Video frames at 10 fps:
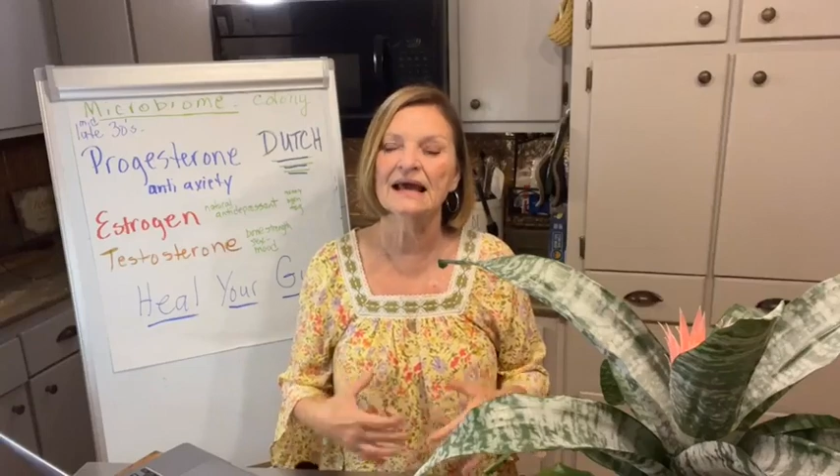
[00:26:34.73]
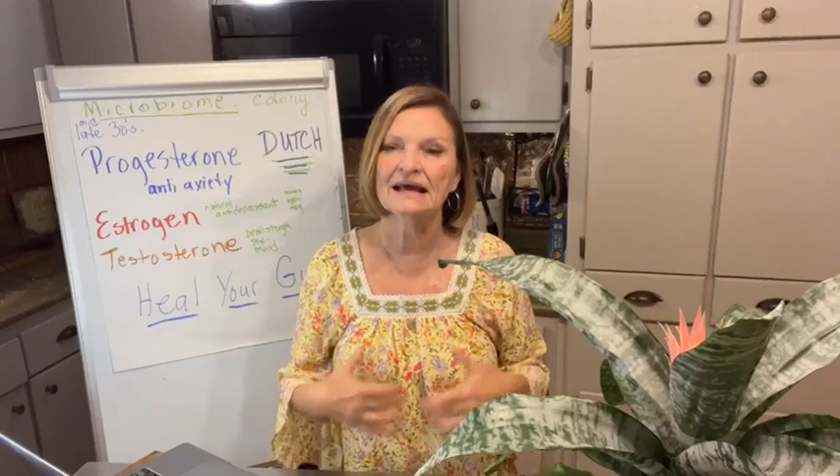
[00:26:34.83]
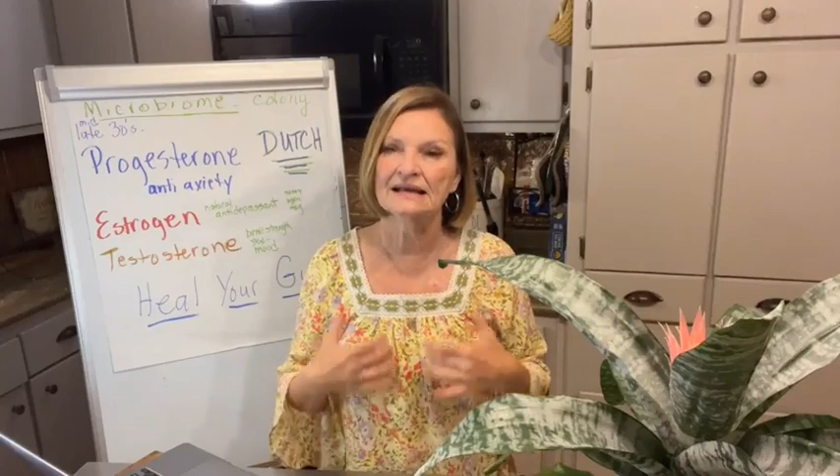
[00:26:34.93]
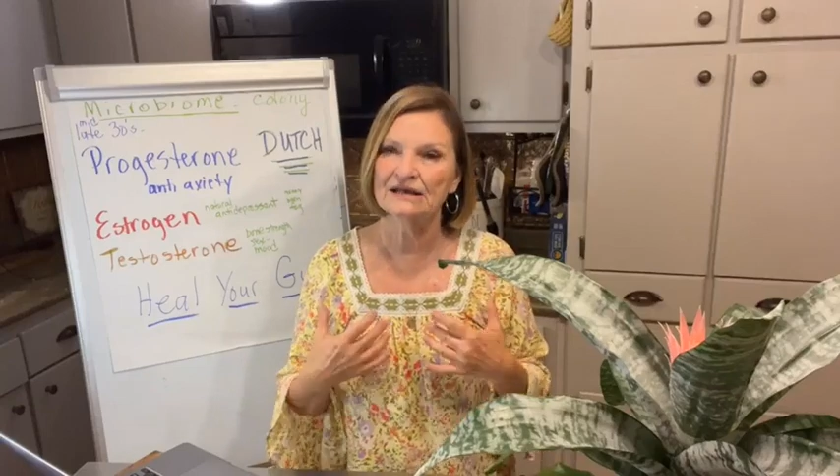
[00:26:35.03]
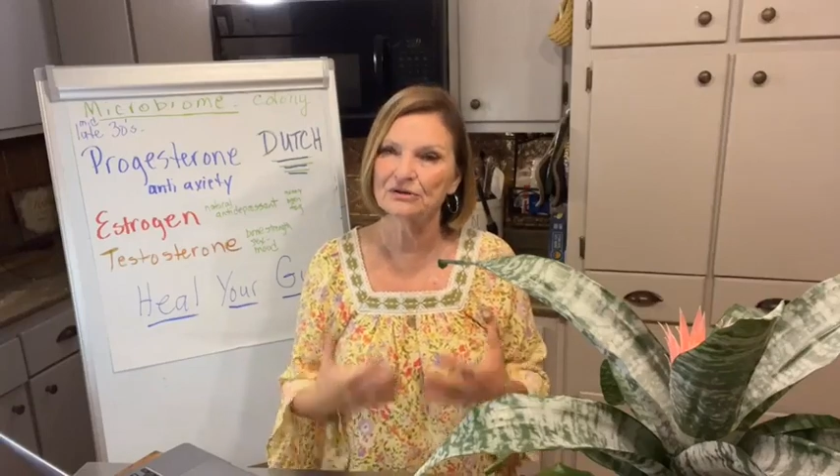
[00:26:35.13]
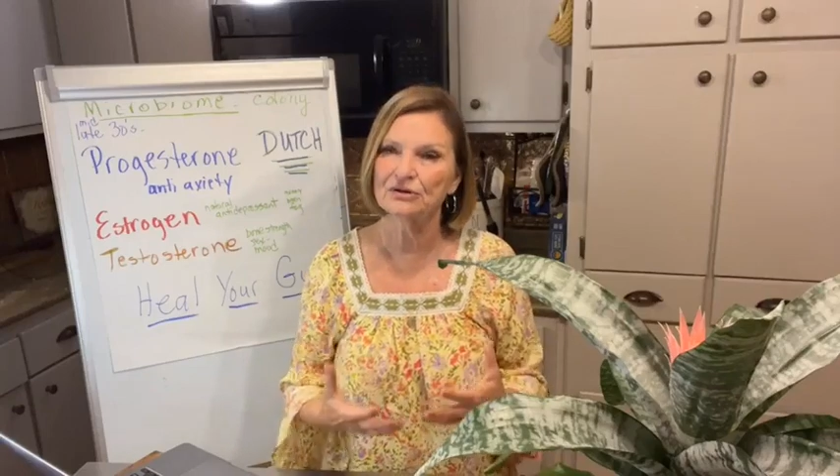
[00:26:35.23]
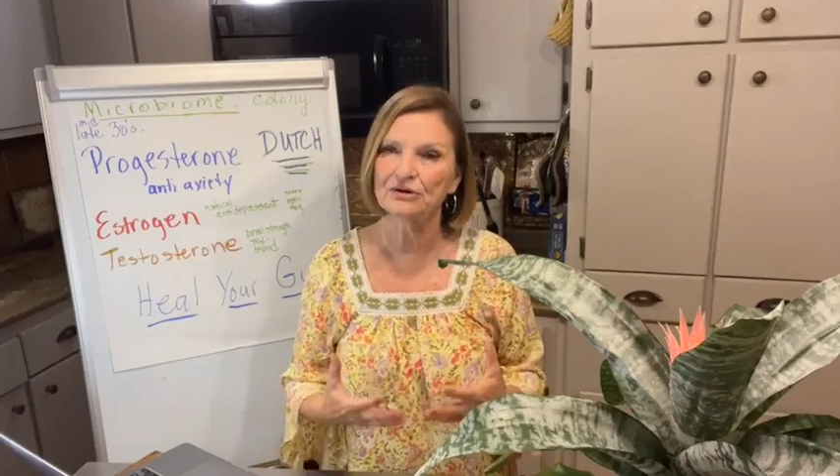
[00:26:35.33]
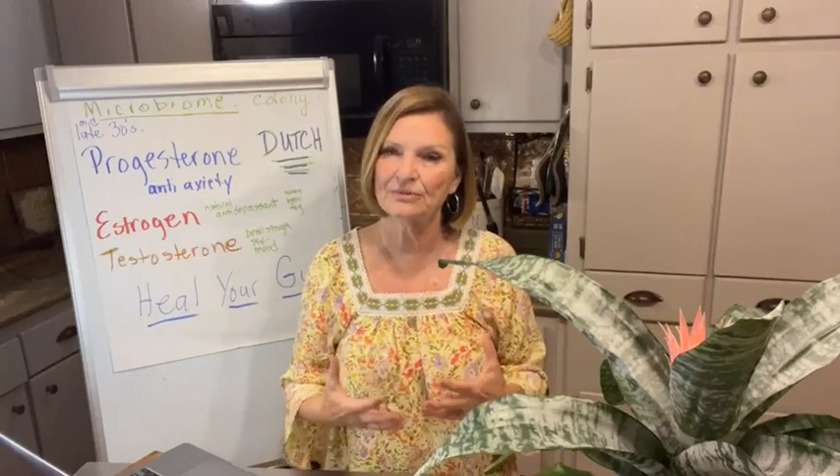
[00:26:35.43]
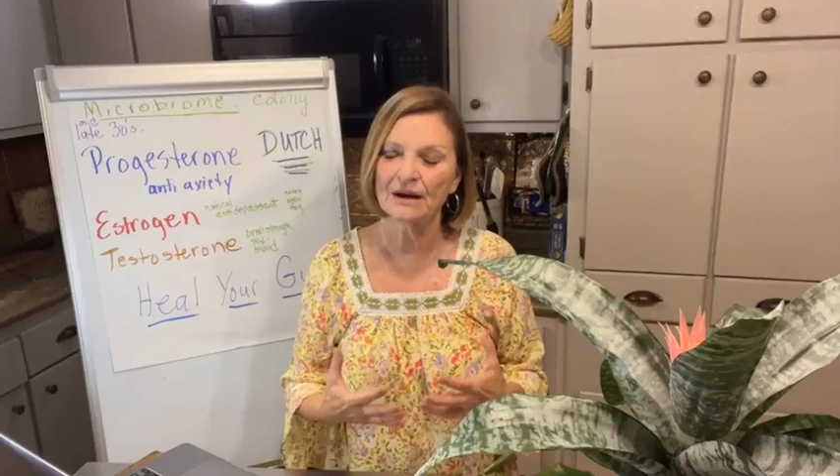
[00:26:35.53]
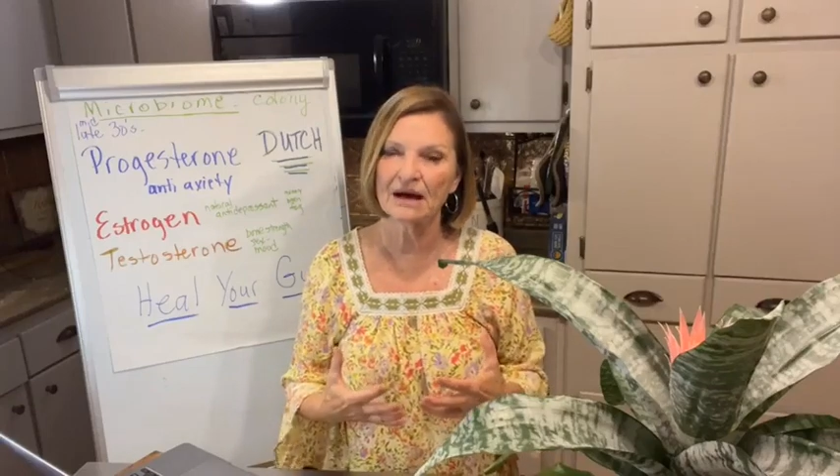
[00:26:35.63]
and heal
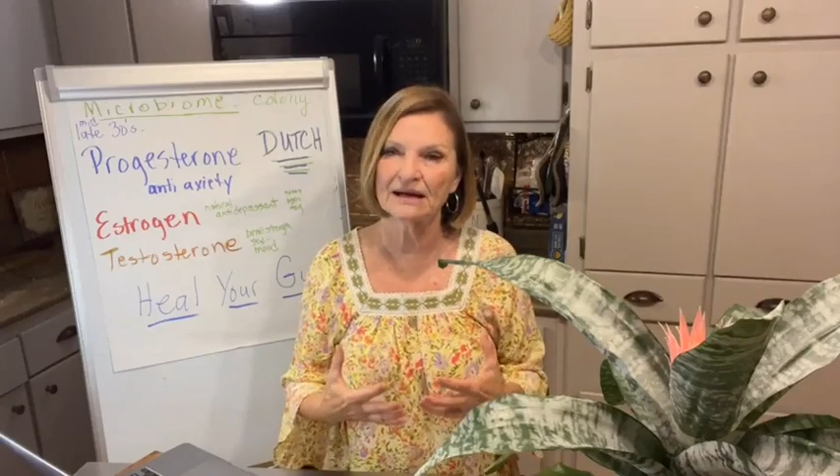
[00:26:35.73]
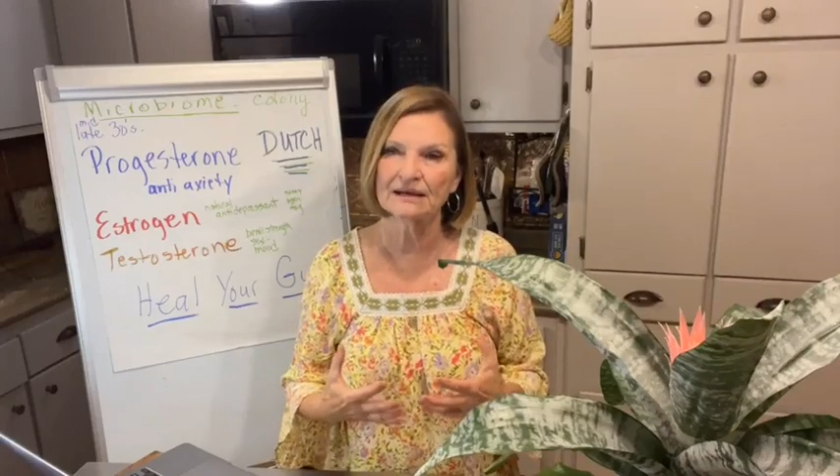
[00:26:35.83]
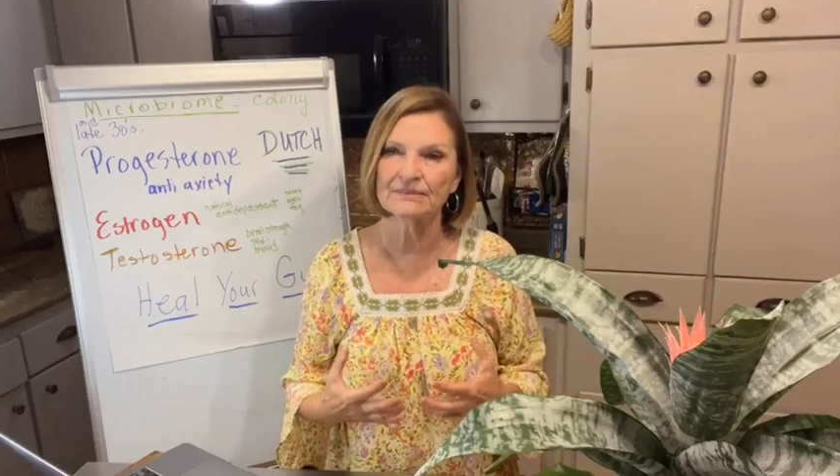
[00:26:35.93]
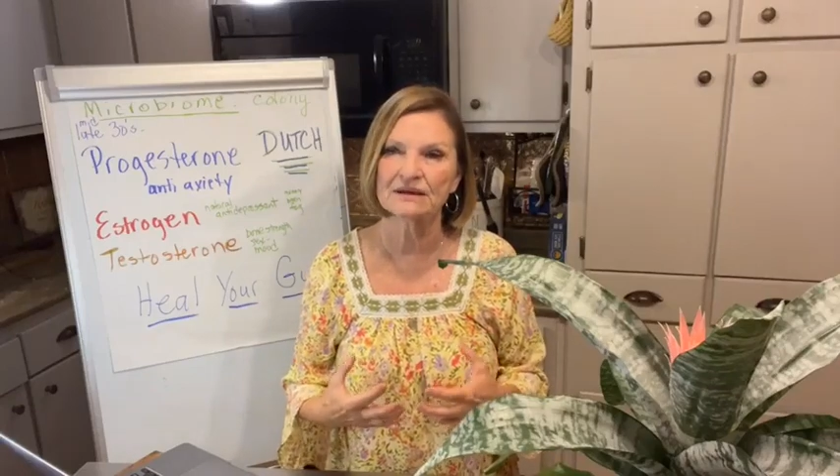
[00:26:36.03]
your body,